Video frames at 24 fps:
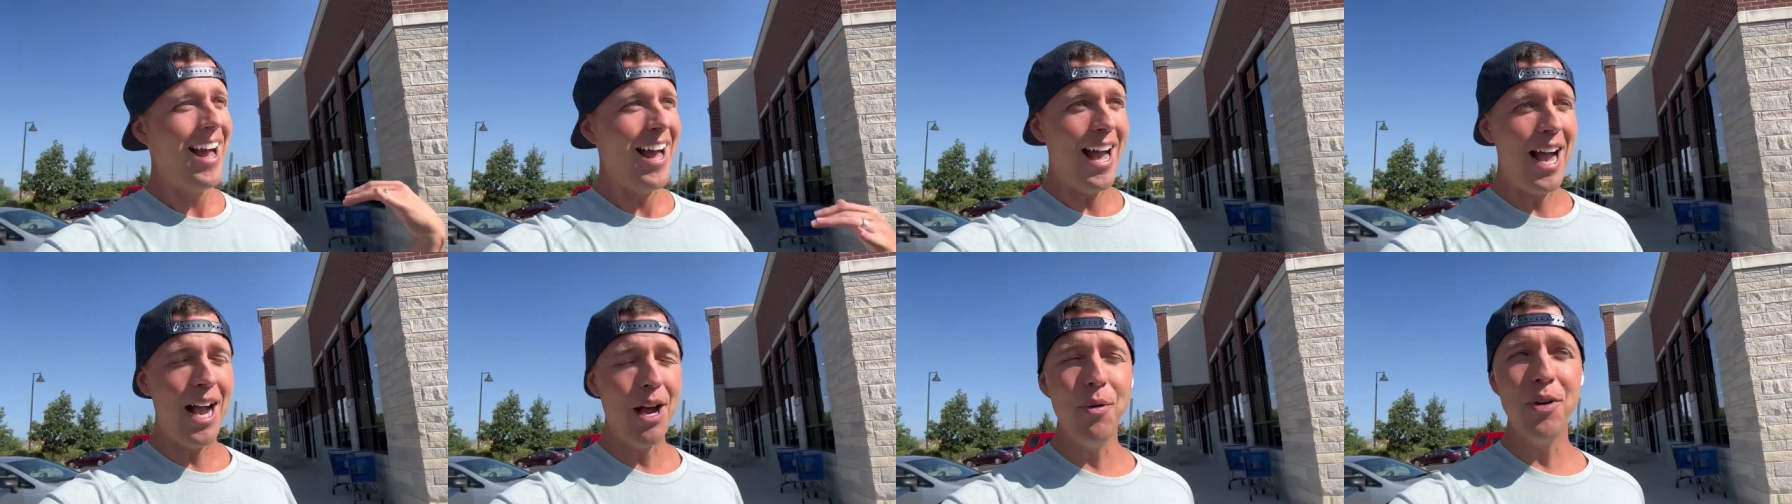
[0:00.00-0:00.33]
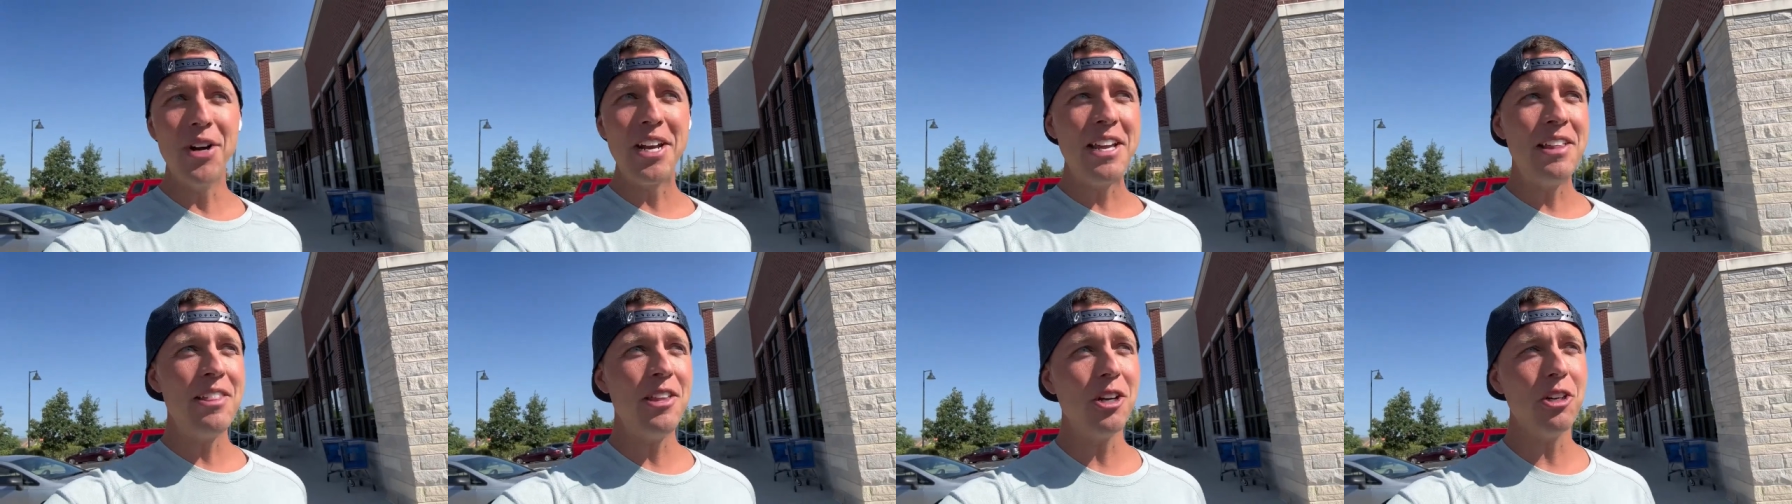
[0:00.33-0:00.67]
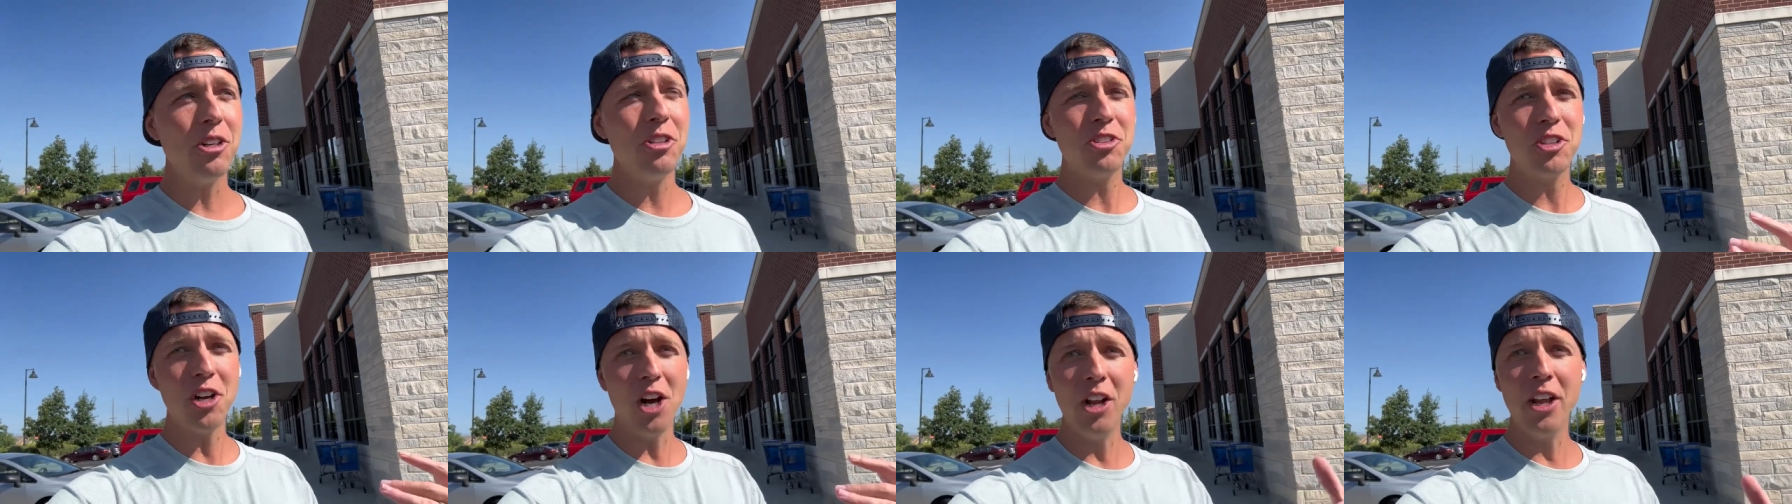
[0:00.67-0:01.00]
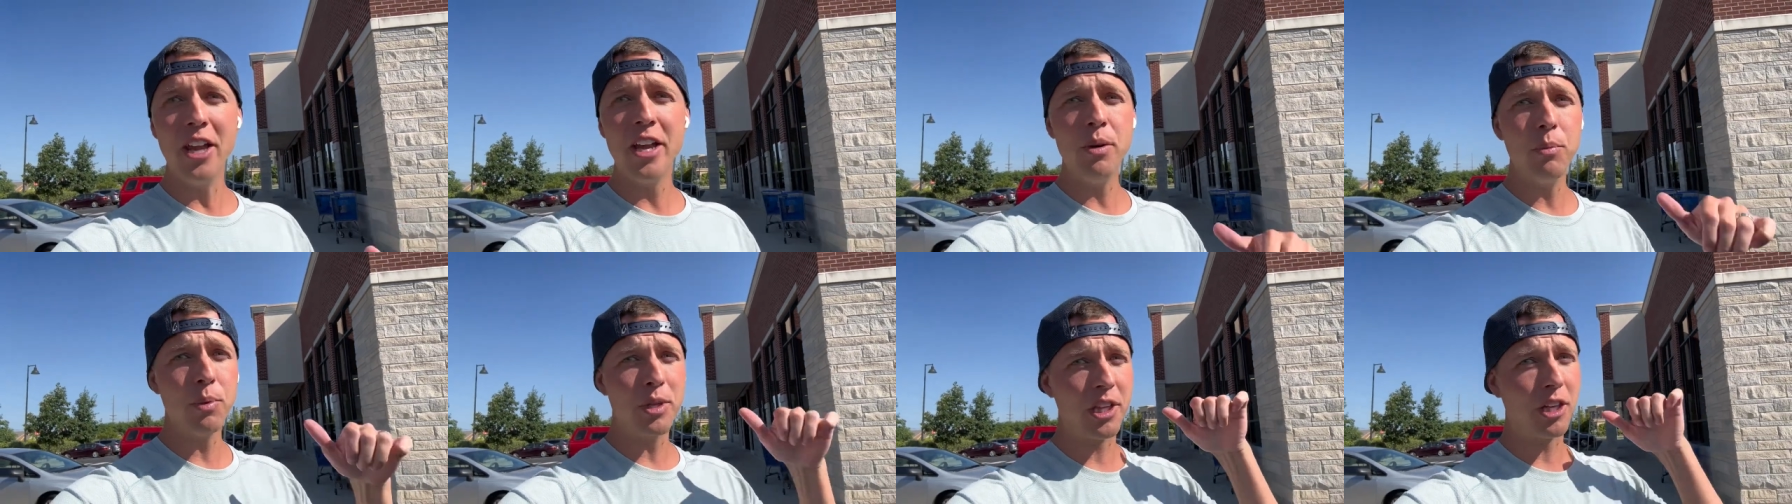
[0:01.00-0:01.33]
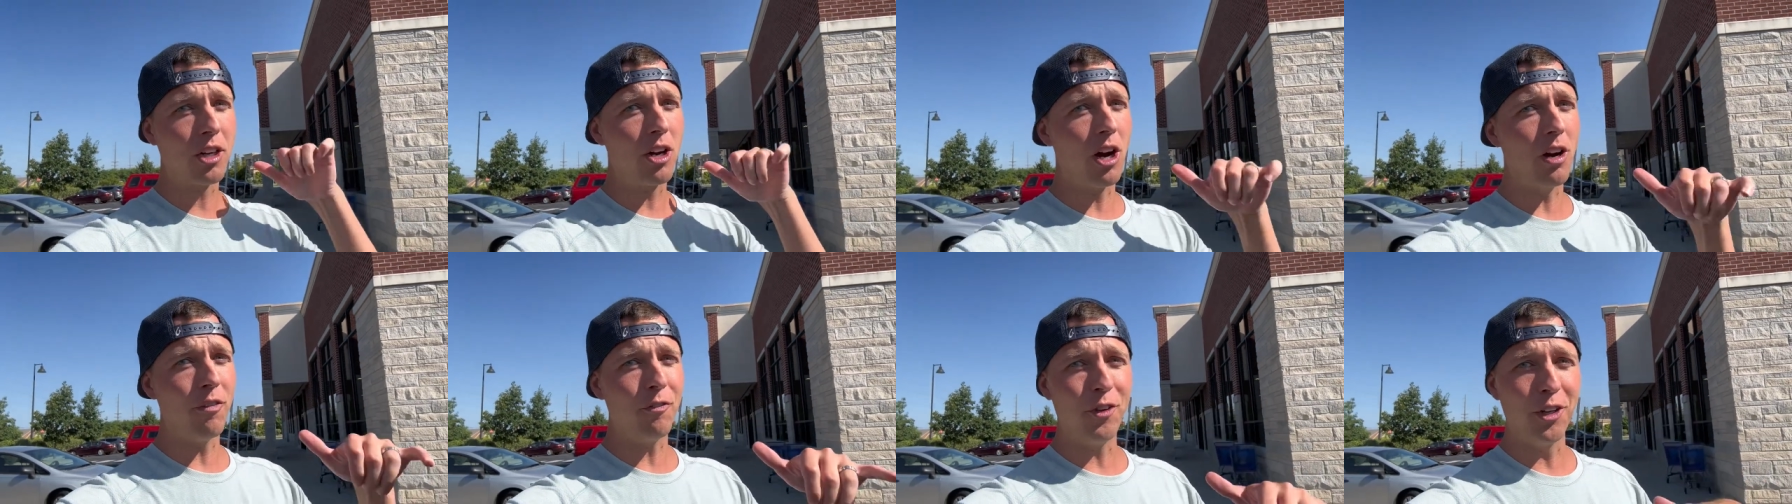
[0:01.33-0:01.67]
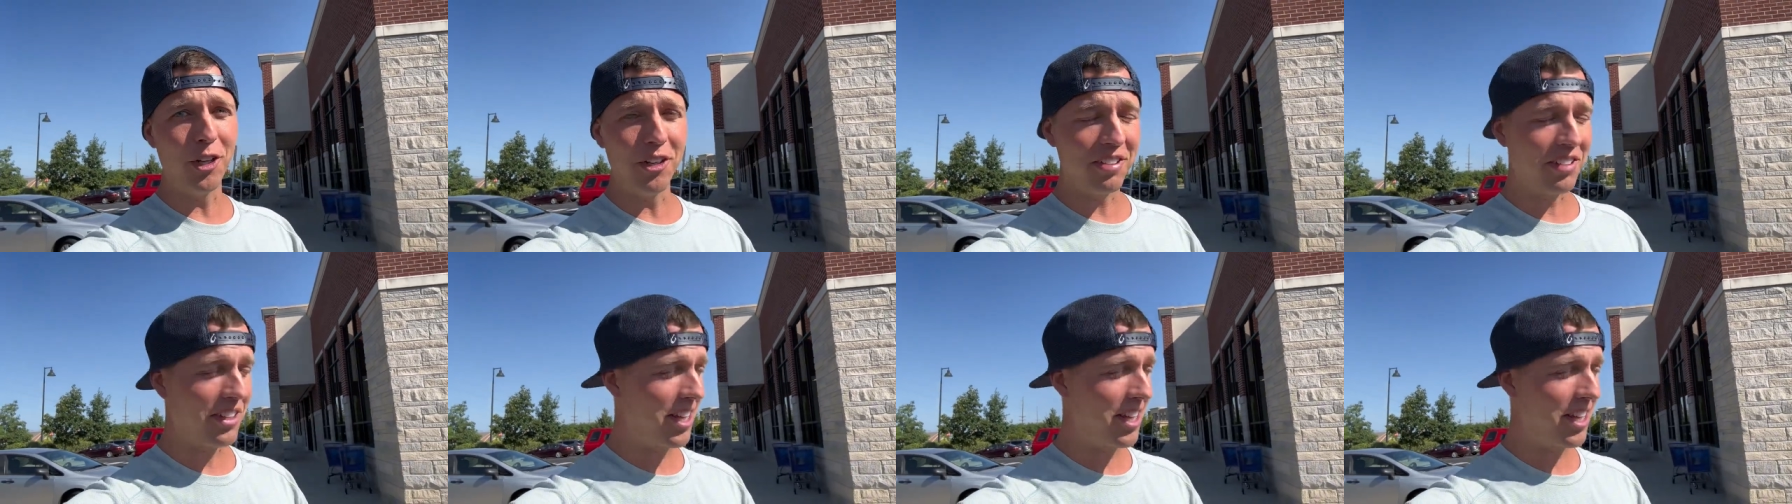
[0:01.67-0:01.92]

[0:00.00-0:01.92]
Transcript: I went in there, saw him with a cart full of